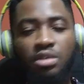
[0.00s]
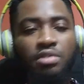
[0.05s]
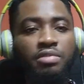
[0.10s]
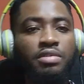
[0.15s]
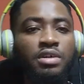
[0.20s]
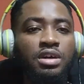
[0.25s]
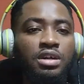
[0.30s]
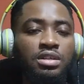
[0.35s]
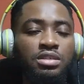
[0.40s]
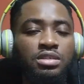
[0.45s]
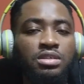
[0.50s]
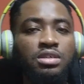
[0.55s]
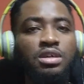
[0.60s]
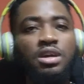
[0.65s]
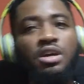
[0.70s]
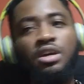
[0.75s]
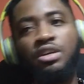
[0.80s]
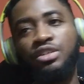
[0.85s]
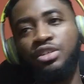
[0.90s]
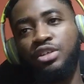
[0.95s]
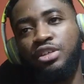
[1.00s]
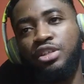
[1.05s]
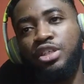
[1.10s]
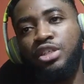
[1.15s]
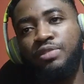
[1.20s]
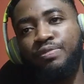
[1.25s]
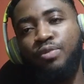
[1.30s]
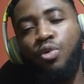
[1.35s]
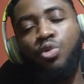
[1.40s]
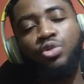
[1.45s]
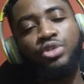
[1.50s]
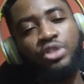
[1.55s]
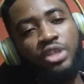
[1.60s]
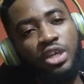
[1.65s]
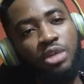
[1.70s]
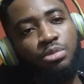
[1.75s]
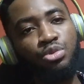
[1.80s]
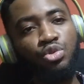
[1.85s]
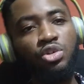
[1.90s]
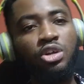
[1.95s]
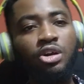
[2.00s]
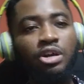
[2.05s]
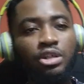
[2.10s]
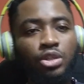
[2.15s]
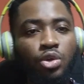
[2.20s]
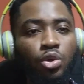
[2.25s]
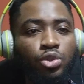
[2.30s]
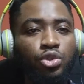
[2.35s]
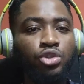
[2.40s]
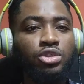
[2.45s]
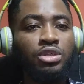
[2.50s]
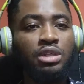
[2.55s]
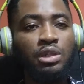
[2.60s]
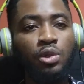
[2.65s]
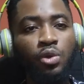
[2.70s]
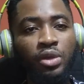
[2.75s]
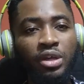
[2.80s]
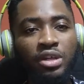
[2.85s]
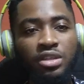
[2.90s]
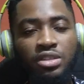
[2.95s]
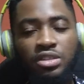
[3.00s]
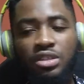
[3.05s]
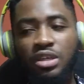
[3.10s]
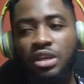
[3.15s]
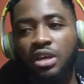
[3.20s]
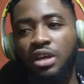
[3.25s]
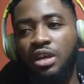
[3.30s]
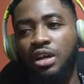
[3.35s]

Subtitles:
Facts. Say these folks came, took our doctors and lawyers,